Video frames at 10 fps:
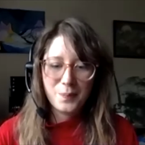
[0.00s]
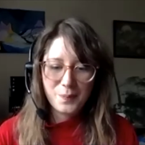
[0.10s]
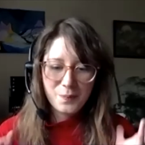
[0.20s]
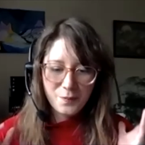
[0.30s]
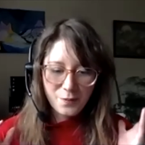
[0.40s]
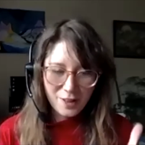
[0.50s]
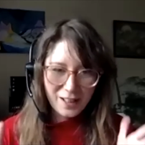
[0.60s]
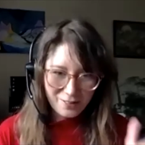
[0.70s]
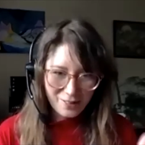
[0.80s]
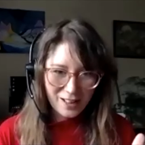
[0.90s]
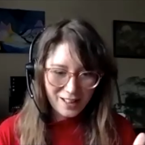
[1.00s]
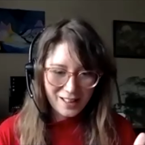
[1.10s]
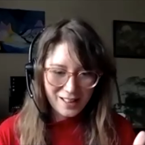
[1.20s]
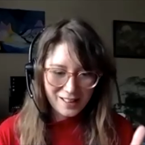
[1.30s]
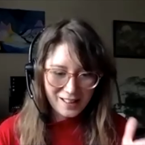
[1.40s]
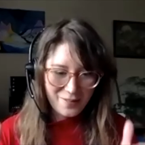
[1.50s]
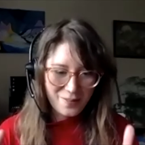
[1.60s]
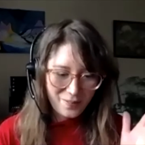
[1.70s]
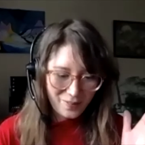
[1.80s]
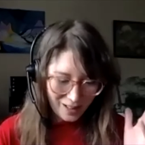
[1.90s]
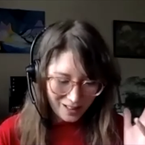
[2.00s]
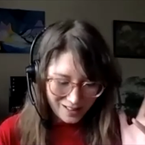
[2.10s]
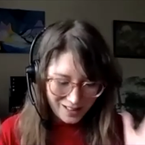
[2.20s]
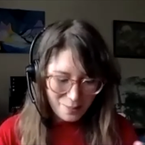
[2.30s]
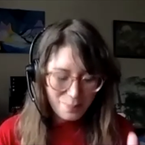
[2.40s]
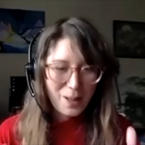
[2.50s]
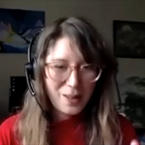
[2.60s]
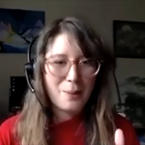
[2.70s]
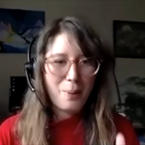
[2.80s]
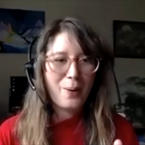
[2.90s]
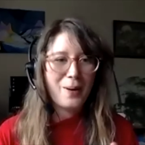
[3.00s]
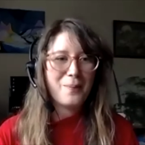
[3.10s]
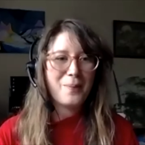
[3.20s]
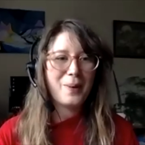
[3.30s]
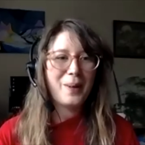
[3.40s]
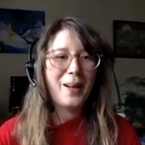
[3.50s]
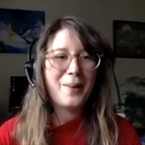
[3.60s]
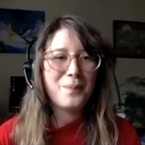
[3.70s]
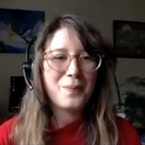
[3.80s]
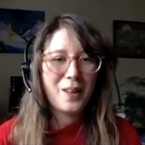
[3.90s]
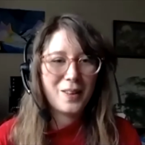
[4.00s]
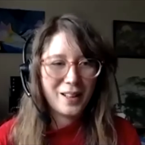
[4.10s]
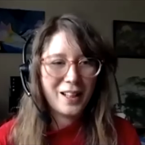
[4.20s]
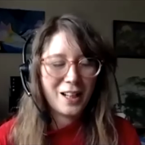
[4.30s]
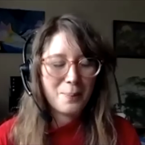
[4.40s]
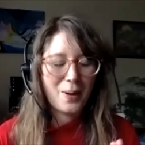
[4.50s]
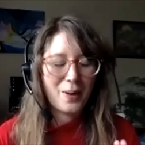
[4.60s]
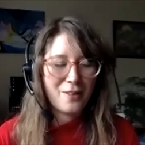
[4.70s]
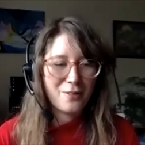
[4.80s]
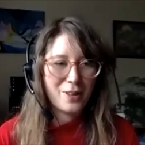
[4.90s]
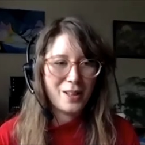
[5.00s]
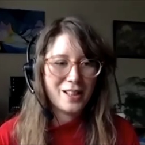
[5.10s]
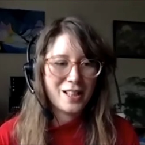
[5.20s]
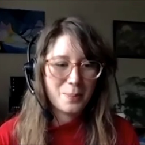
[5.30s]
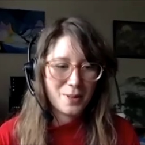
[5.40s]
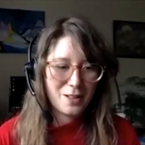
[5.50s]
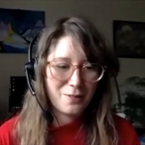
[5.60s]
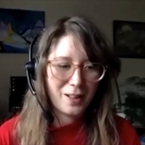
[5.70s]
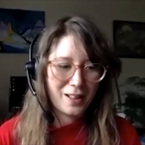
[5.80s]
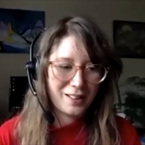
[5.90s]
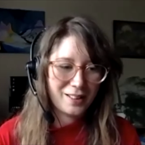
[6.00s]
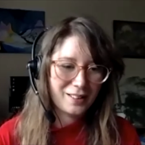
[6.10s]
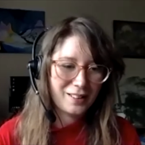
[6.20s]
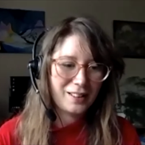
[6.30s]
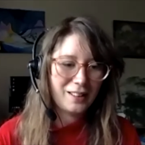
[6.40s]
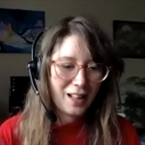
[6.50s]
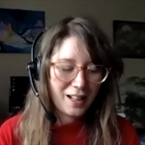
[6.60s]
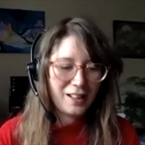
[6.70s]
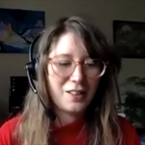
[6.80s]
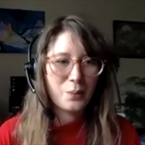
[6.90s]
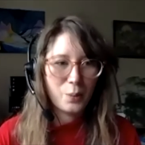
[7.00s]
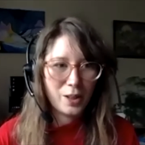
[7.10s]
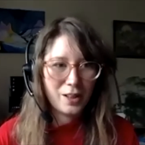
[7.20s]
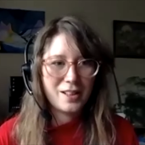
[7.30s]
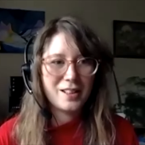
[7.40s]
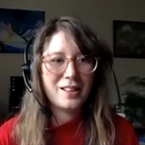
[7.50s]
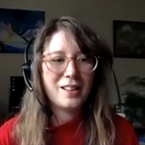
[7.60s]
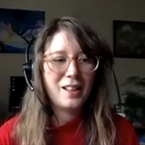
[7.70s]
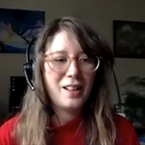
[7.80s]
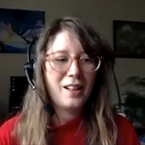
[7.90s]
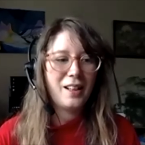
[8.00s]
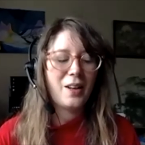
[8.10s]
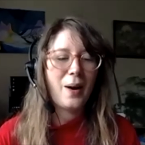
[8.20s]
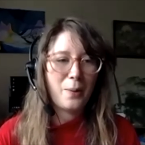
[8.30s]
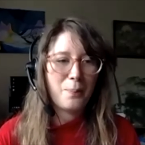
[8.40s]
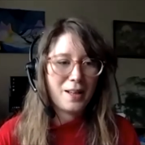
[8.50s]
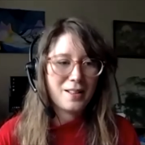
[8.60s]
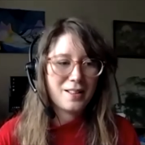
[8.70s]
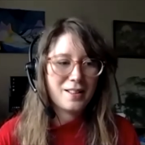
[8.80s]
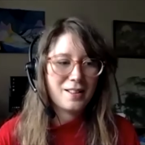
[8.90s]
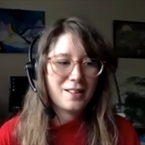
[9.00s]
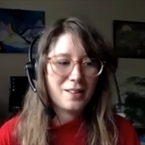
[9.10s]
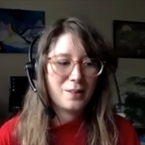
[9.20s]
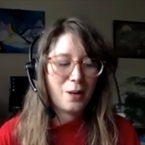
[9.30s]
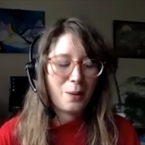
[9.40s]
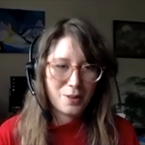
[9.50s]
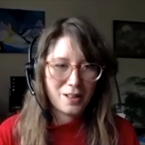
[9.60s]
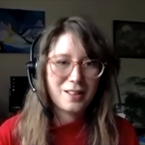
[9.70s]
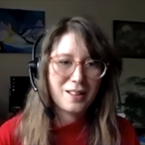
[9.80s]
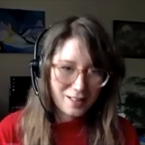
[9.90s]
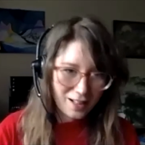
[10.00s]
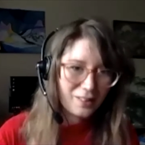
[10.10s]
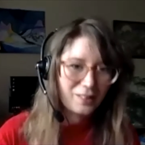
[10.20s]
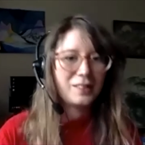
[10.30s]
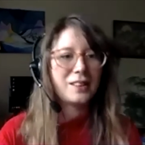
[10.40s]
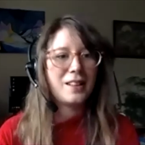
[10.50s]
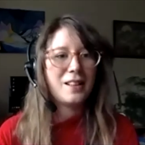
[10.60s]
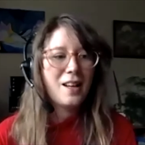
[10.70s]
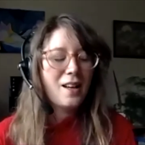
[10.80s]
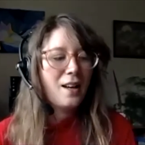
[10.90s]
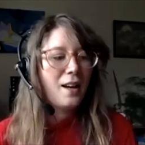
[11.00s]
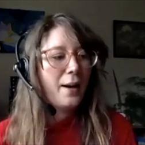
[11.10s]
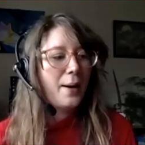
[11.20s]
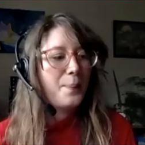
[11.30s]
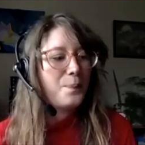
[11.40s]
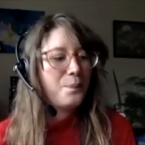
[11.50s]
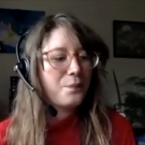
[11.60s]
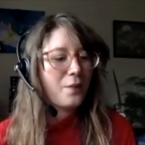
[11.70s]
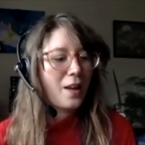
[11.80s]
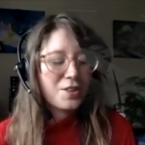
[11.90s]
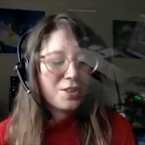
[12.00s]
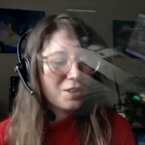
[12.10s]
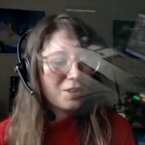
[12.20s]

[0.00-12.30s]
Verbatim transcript: really, really like deep in the poem um, and thinking about every specific line and word and you know how best to represent it in sound and um, it's just a